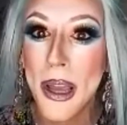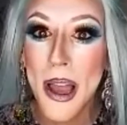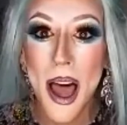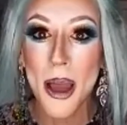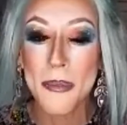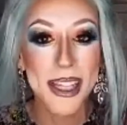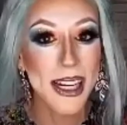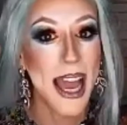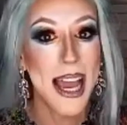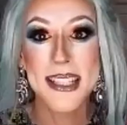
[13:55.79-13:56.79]
The
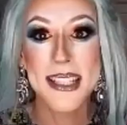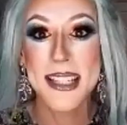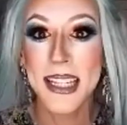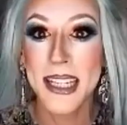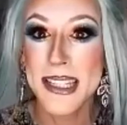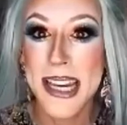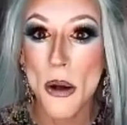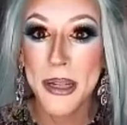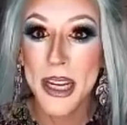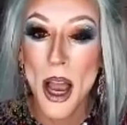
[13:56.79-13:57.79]
glass ceiling has now
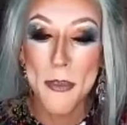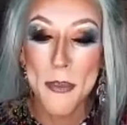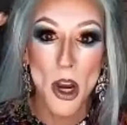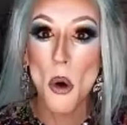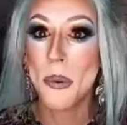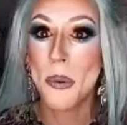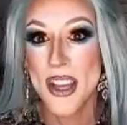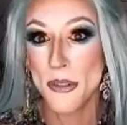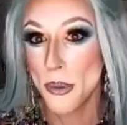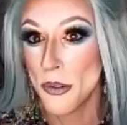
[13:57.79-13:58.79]
become an open
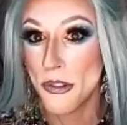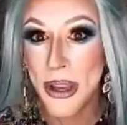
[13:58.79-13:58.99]
sunroof